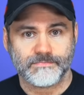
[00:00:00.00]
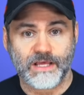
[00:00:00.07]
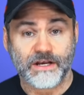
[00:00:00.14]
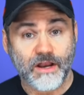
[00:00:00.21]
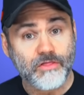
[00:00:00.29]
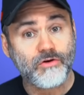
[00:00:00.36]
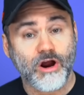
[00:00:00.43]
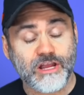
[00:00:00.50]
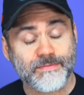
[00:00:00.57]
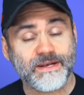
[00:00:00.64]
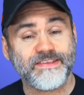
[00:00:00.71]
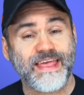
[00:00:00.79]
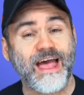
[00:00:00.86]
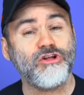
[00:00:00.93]
And another
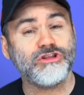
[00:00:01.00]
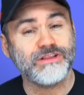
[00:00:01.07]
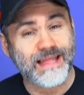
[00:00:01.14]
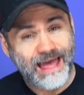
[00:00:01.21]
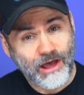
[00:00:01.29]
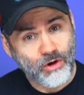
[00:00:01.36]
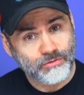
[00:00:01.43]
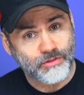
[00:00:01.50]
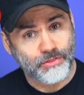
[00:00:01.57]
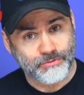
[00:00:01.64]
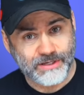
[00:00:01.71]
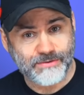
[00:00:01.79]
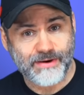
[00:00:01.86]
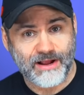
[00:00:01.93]
argument is how loud the
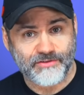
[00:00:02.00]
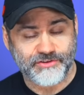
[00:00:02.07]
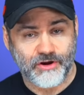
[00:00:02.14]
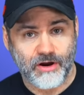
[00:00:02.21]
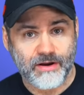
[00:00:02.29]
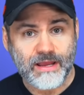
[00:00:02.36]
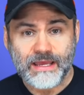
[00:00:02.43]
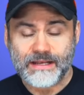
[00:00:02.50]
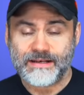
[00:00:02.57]
three rounds are.